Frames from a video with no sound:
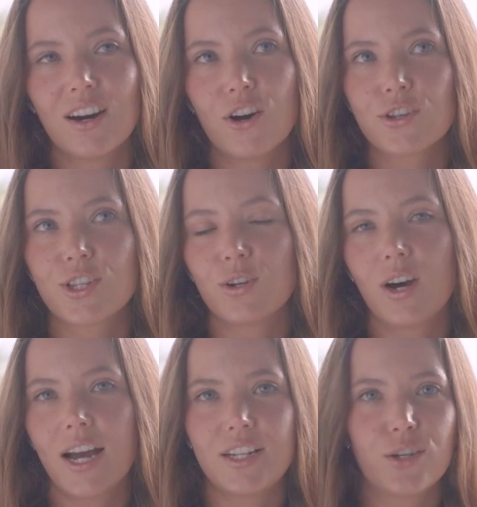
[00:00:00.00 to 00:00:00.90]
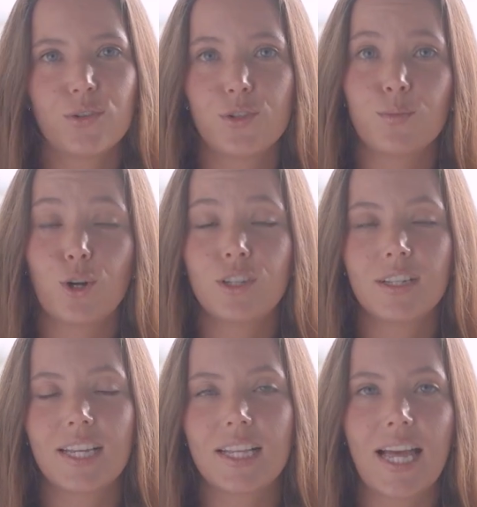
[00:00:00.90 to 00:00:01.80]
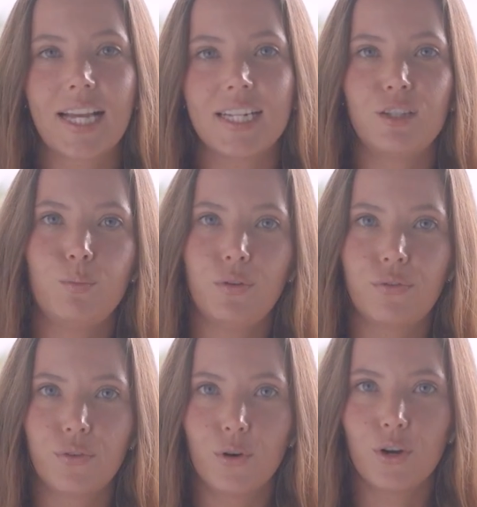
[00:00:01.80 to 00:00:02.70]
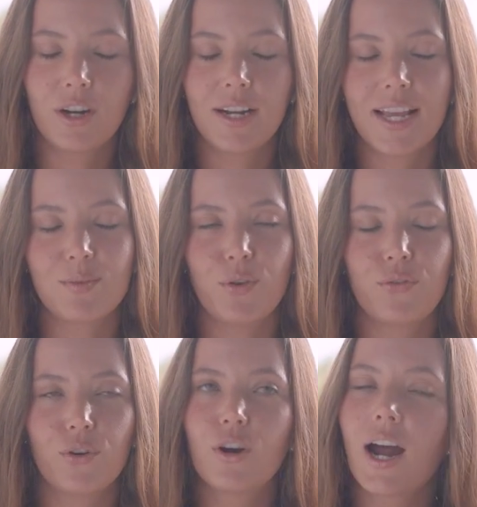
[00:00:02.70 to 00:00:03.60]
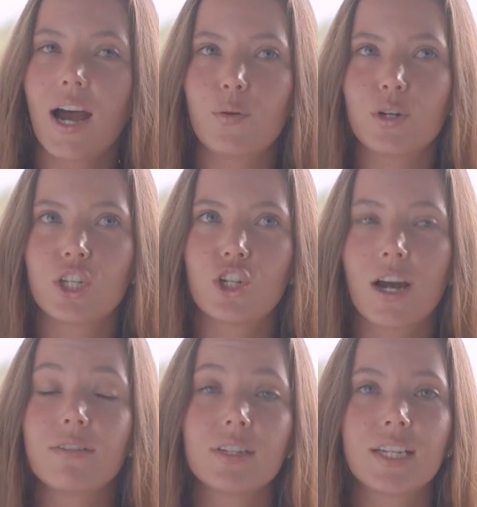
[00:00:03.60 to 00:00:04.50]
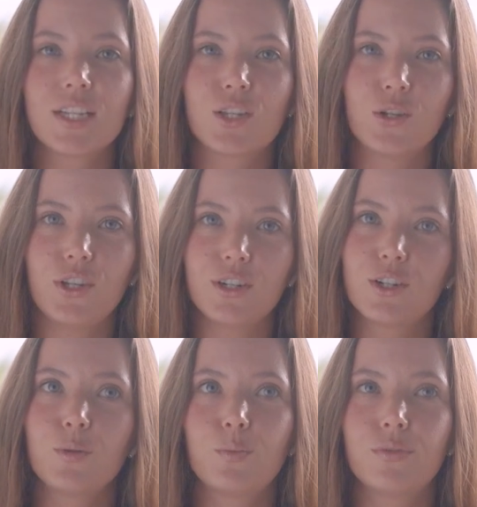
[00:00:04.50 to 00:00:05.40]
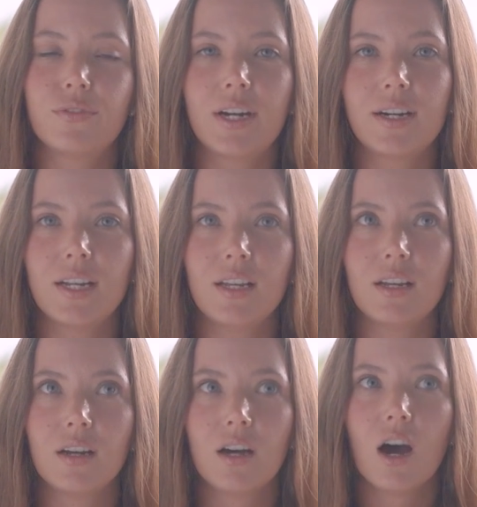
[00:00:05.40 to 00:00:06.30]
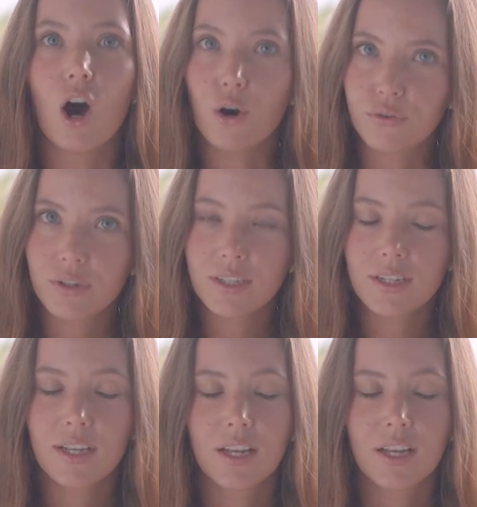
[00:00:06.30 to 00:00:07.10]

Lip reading: Also, I don't do modeling like I did before, as before I was traveling to Europe very often